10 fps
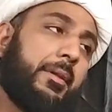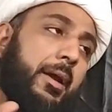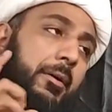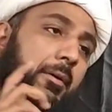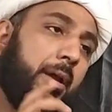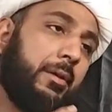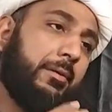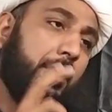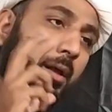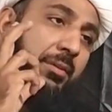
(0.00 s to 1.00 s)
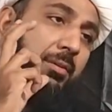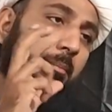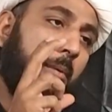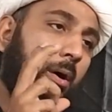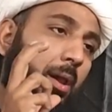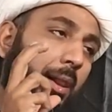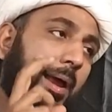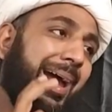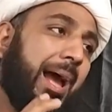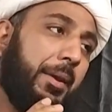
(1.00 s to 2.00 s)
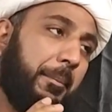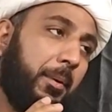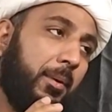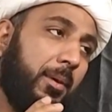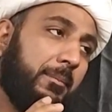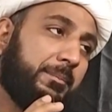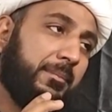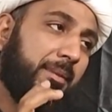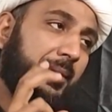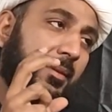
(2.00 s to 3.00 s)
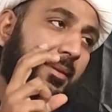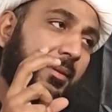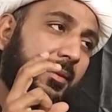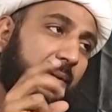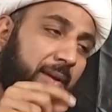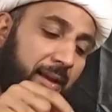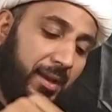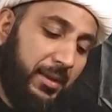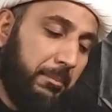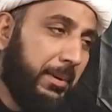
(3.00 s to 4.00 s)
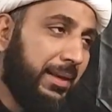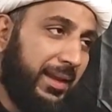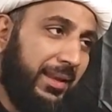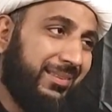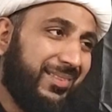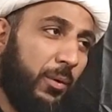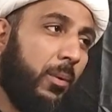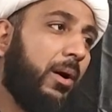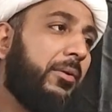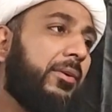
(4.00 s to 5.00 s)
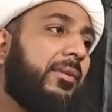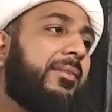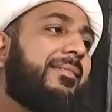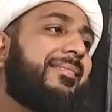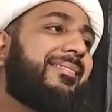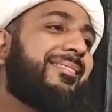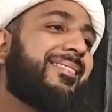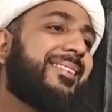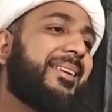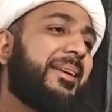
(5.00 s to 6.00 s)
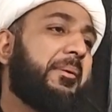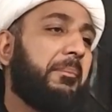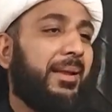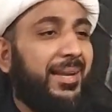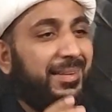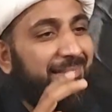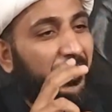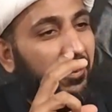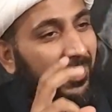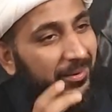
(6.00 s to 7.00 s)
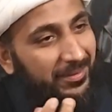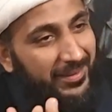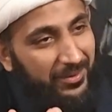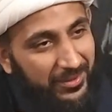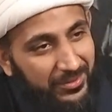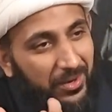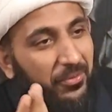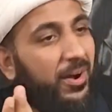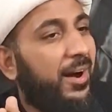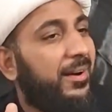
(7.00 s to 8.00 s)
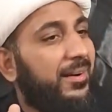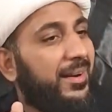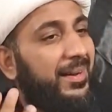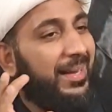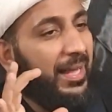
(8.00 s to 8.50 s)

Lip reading: there is a small animal beneath the water. Beneath the water there is a rock.